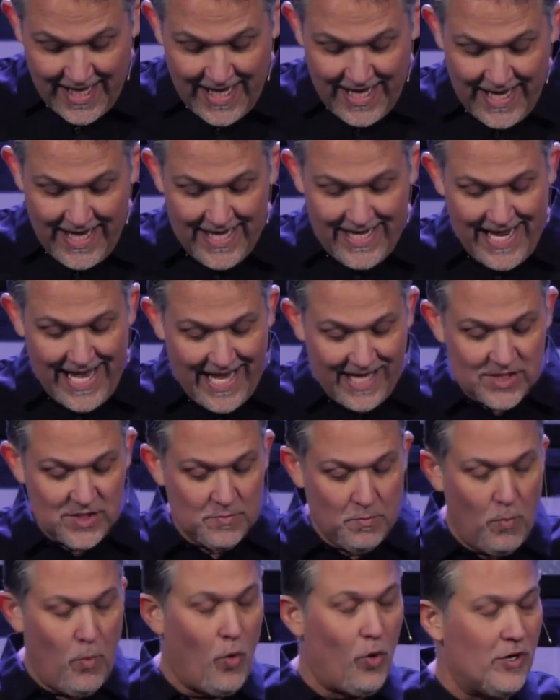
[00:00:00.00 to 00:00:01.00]
it has
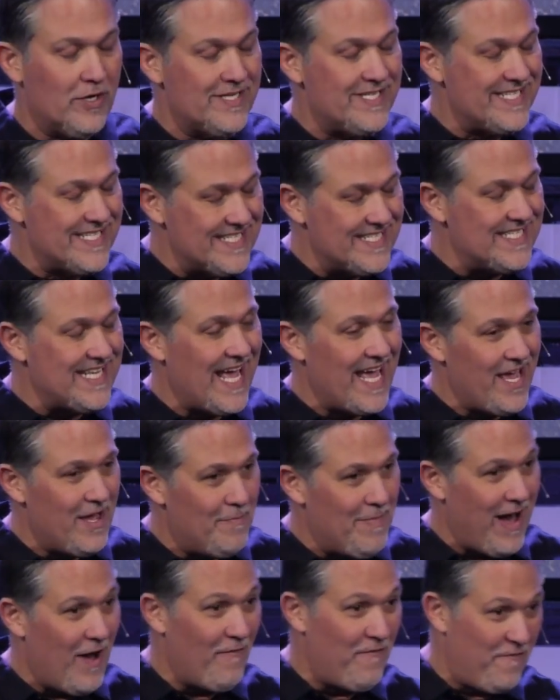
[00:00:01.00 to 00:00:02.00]
more to say
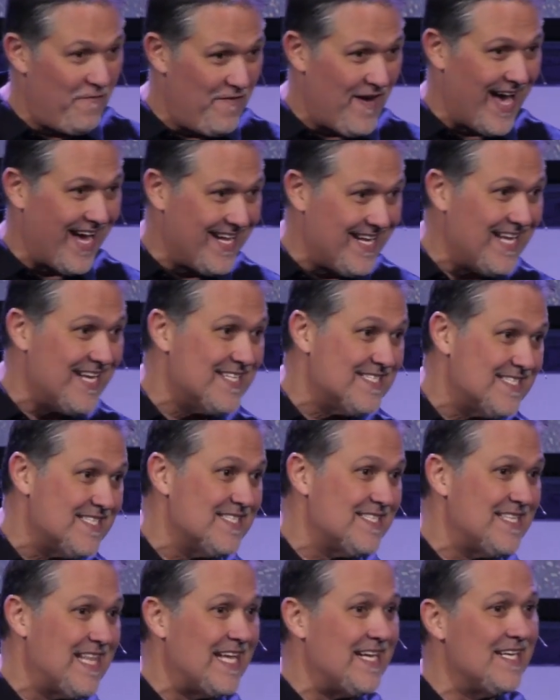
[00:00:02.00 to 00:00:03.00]
about finances
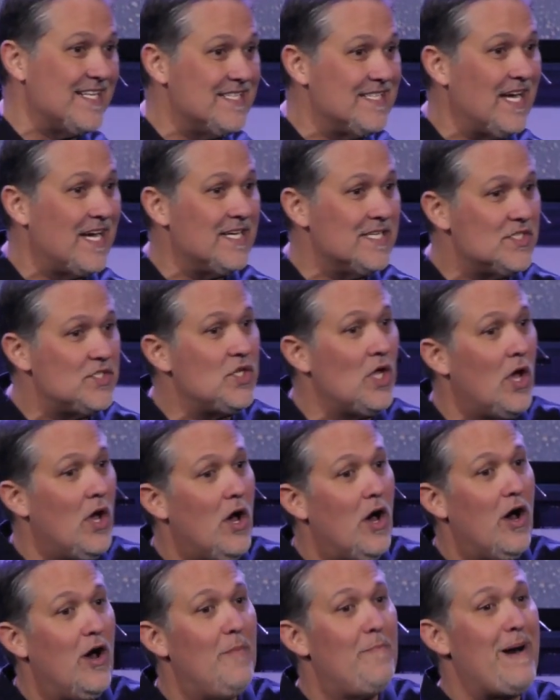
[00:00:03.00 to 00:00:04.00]
than it does
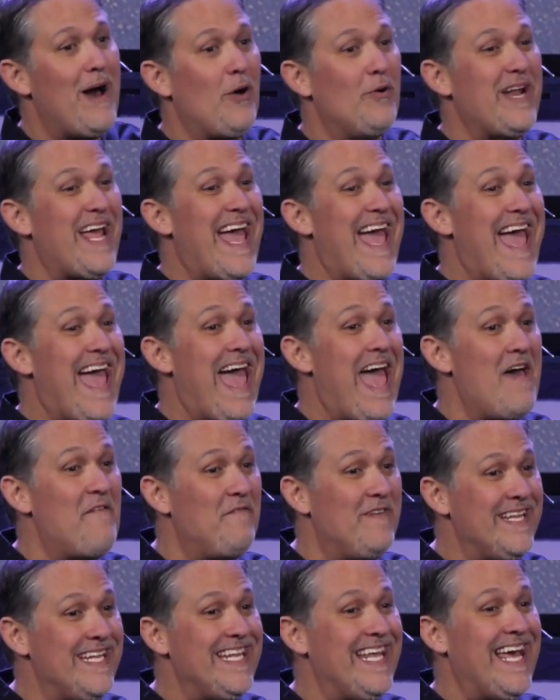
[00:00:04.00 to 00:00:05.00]
about
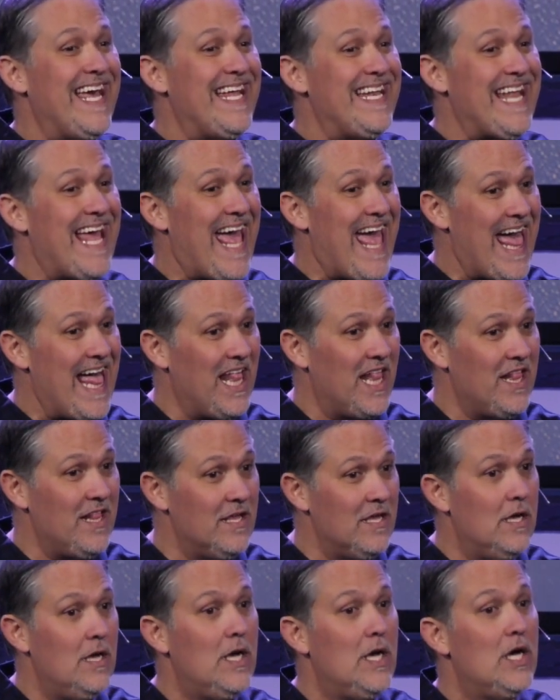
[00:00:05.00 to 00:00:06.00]
heaven and hell
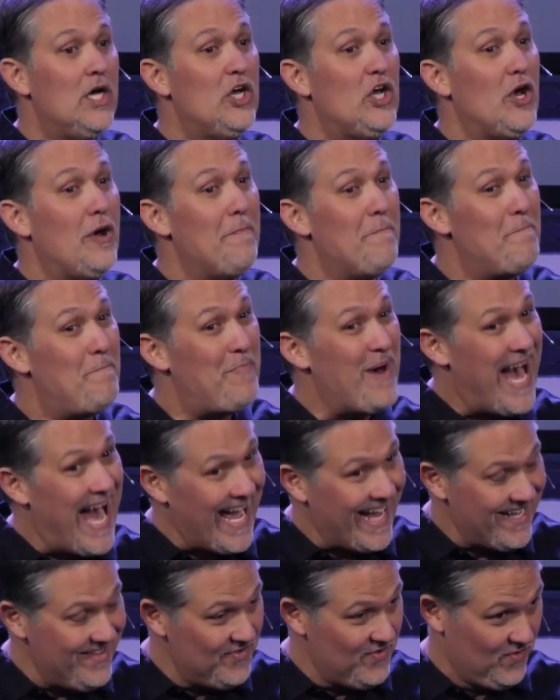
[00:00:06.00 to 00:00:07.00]

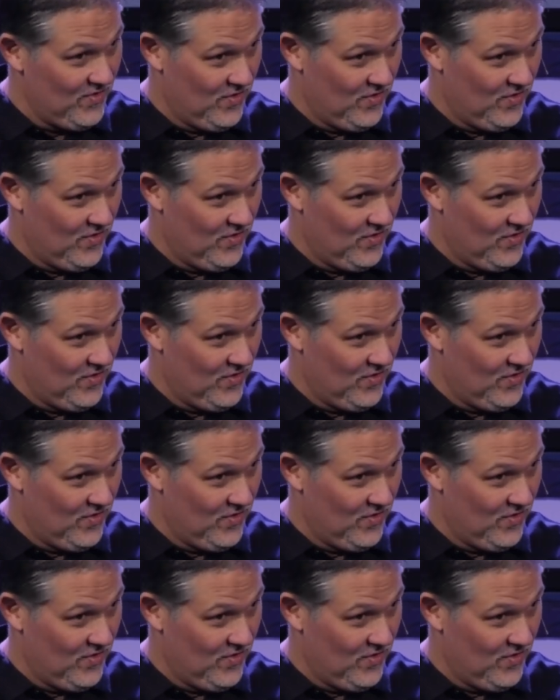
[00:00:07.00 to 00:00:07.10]
combined?